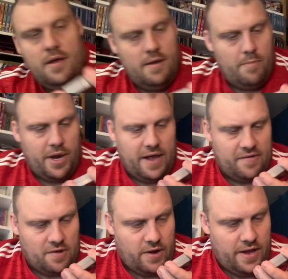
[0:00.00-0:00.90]
But it has
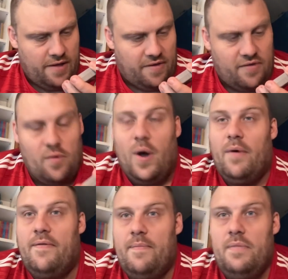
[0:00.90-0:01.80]
got it. It says
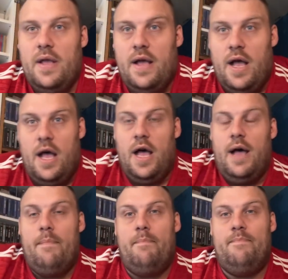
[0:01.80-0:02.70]
12.
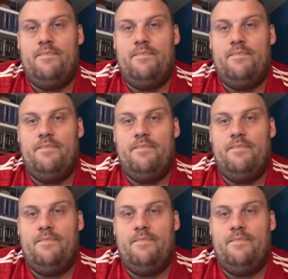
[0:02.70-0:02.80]
Yeah,